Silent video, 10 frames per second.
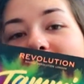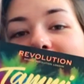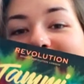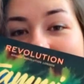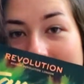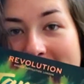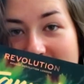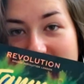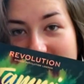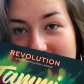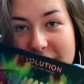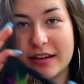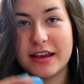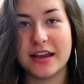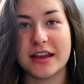this palette.
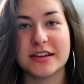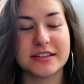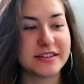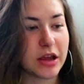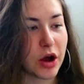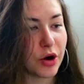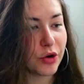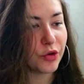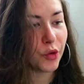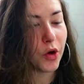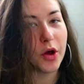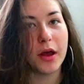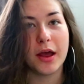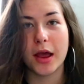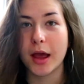So
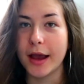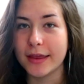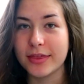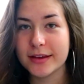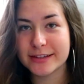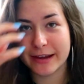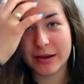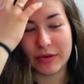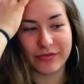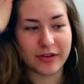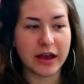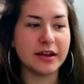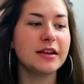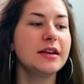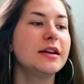I think it's gonna be
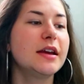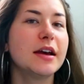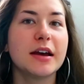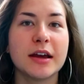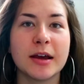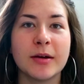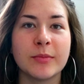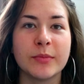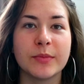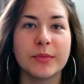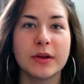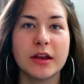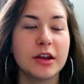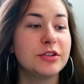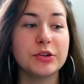fun.
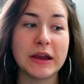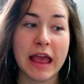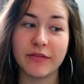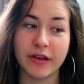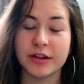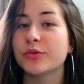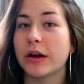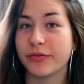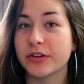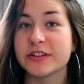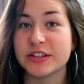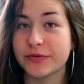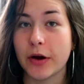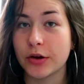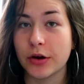Do I have any reference
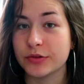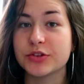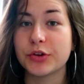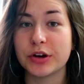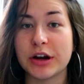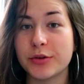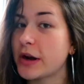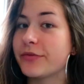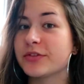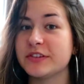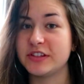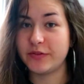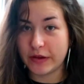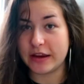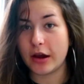photos or a reference
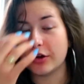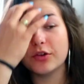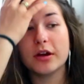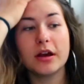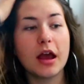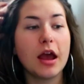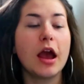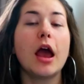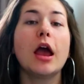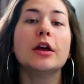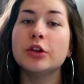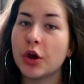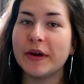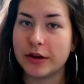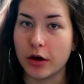video?
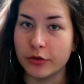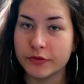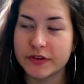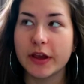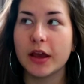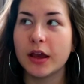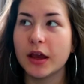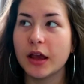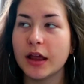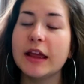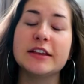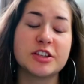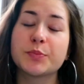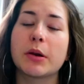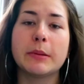No, I don't.
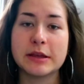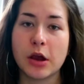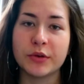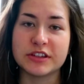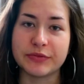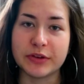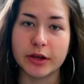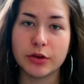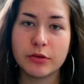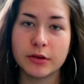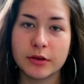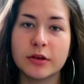It's probably going to fail,